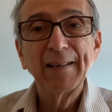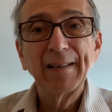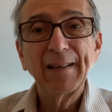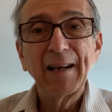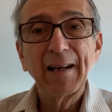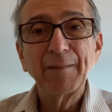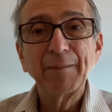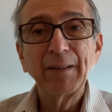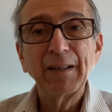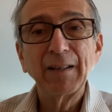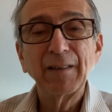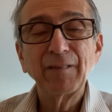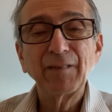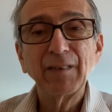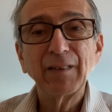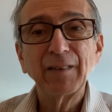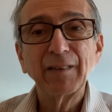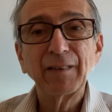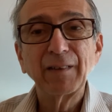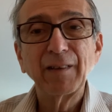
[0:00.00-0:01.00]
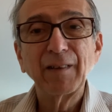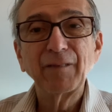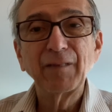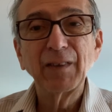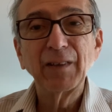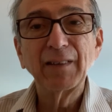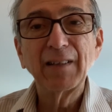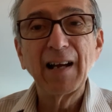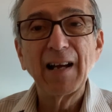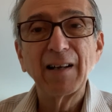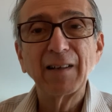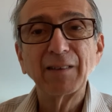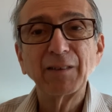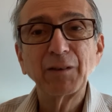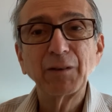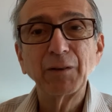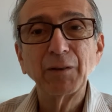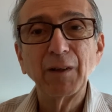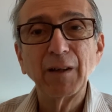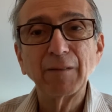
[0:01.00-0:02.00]
I mean, if you're down
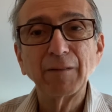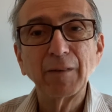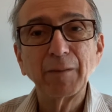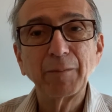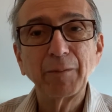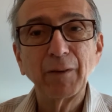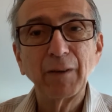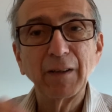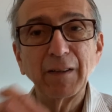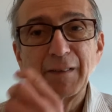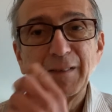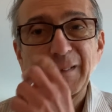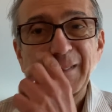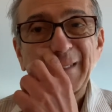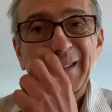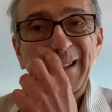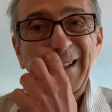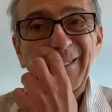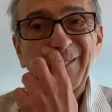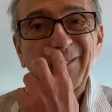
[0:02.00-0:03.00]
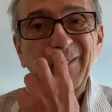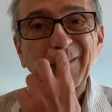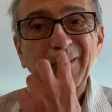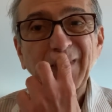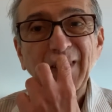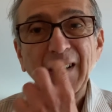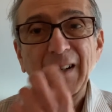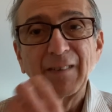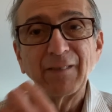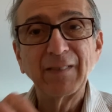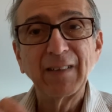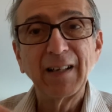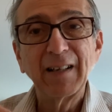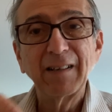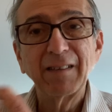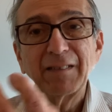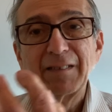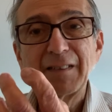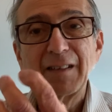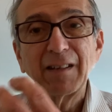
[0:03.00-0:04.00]
200 points a day for 5
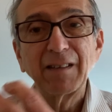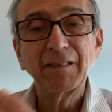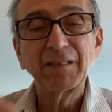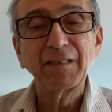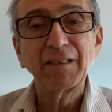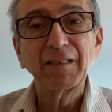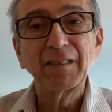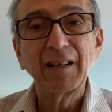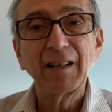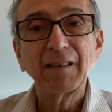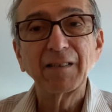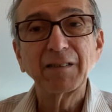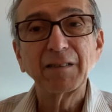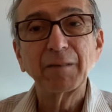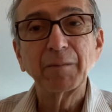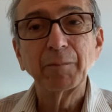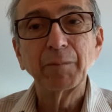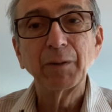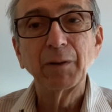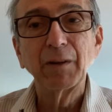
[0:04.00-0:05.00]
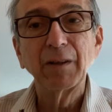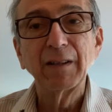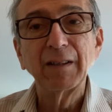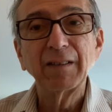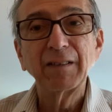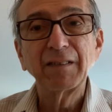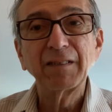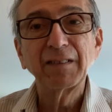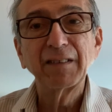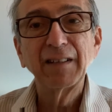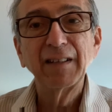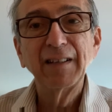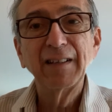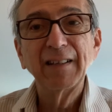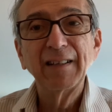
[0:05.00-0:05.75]
days, there's your 1,000 points.